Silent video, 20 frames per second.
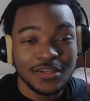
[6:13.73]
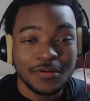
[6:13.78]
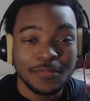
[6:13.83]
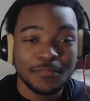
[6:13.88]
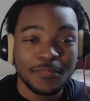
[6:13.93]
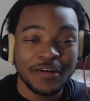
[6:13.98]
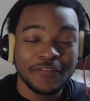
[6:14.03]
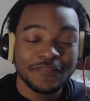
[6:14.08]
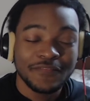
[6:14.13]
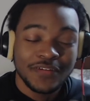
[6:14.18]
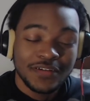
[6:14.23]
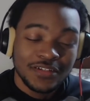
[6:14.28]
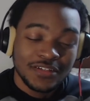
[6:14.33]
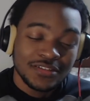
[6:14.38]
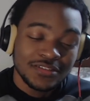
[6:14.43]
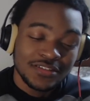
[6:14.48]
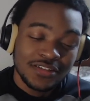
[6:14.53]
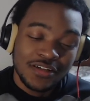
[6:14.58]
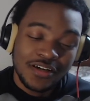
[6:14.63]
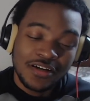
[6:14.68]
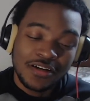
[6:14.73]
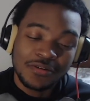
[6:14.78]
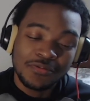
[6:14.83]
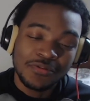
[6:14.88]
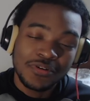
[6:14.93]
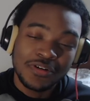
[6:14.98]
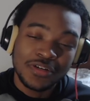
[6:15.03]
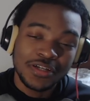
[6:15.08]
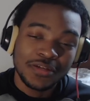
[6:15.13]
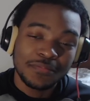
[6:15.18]
My fingers aren't
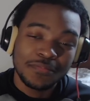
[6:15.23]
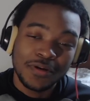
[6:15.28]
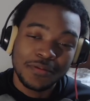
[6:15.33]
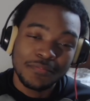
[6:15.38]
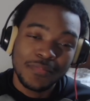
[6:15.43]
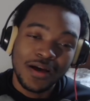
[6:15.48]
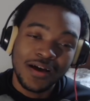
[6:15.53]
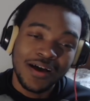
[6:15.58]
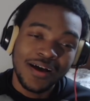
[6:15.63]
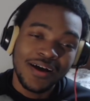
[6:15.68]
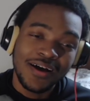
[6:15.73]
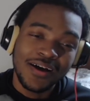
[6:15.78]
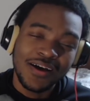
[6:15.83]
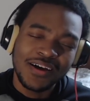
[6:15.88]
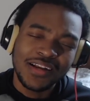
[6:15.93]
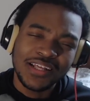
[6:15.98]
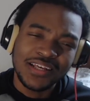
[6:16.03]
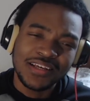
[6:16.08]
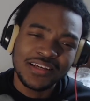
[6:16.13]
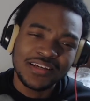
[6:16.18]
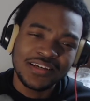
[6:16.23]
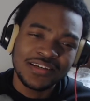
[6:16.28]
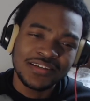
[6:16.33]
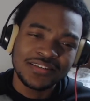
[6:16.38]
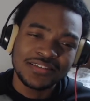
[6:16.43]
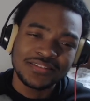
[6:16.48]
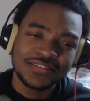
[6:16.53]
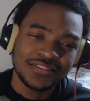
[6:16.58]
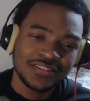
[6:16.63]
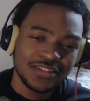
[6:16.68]
working, but my heart
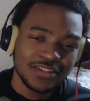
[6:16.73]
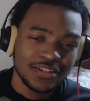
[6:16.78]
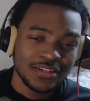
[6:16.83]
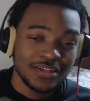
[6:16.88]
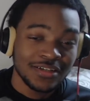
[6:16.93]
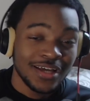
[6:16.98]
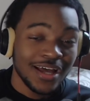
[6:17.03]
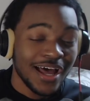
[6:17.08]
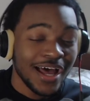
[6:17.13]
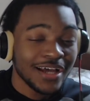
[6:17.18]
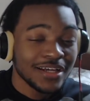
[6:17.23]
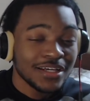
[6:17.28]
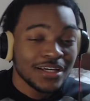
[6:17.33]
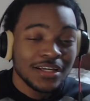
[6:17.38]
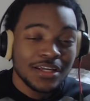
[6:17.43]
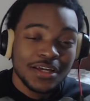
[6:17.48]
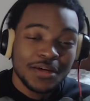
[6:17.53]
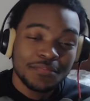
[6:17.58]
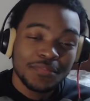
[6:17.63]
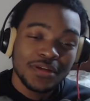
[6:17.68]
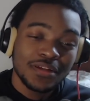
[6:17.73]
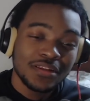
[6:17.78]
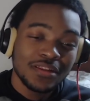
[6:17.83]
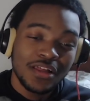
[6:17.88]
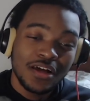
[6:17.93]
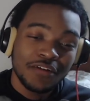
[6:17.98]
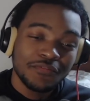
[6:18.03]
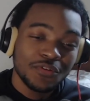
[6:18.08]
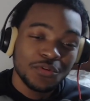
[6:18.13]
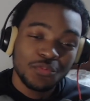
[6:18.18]
is. I could come and
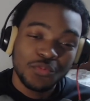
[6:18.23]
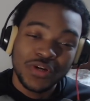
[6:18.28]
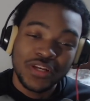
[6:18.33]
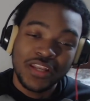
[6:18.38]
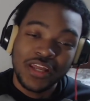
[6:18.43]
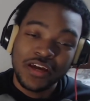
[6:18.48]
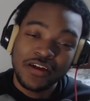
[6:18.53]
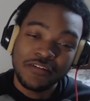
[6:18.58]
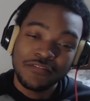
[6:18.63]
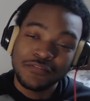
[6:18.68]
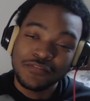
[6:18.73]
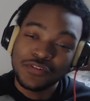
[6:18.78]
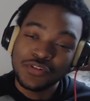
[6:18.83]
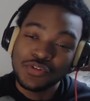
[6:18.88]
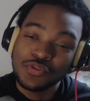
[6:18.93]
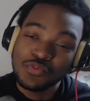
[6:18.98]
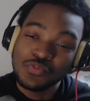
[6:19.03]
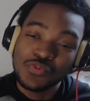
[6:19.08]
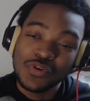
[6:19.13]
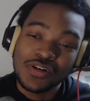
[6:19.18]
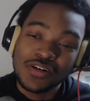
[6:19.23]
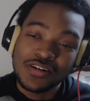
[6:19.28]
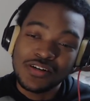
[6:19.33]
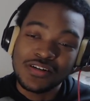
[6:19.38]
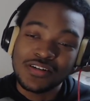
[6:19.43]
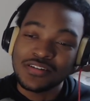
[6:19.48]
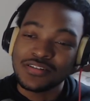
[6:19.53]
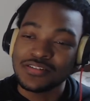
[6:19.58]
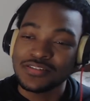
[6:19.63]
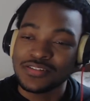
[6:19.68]
love you whenever you want.